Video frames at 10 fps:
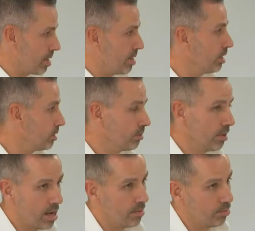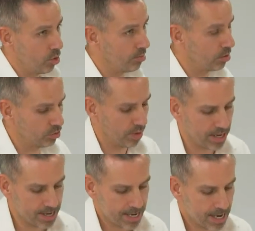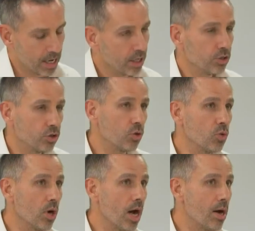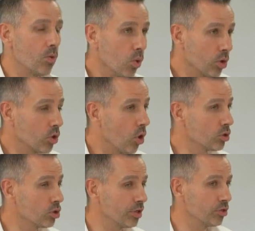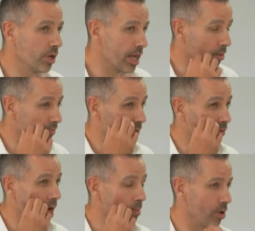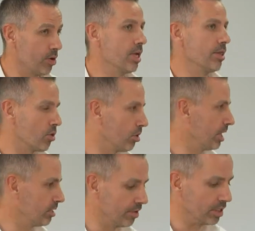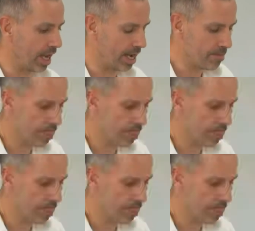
this broad brush way. So what casuistry is really helpful about in the context of design